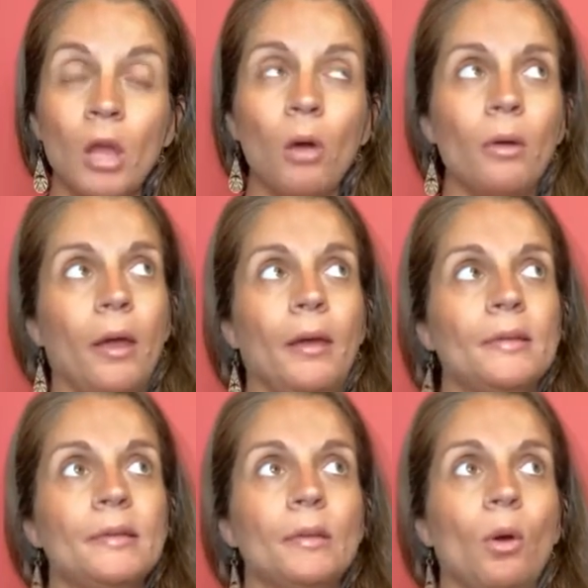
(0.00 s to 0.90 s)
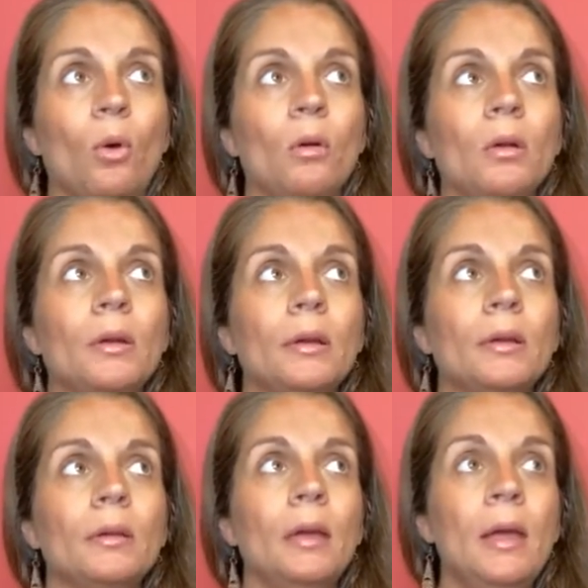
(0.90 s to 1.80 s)
okay, so
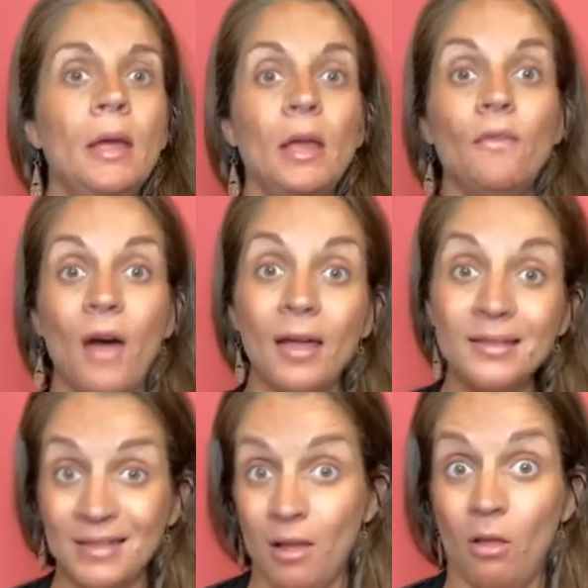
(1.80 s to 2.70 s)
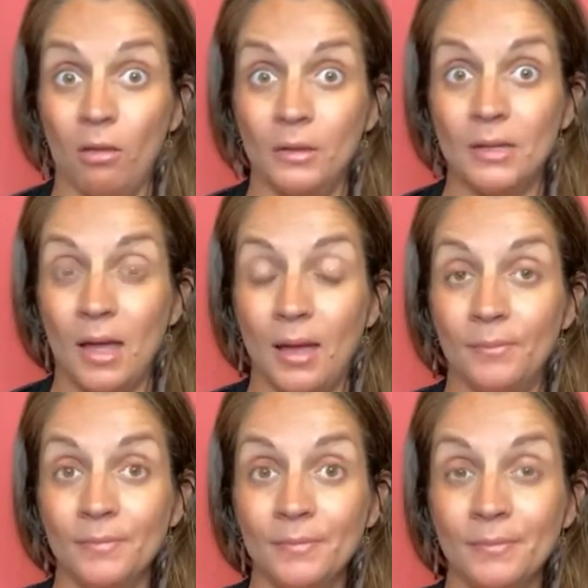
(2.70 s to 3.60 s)
if I sell all the time,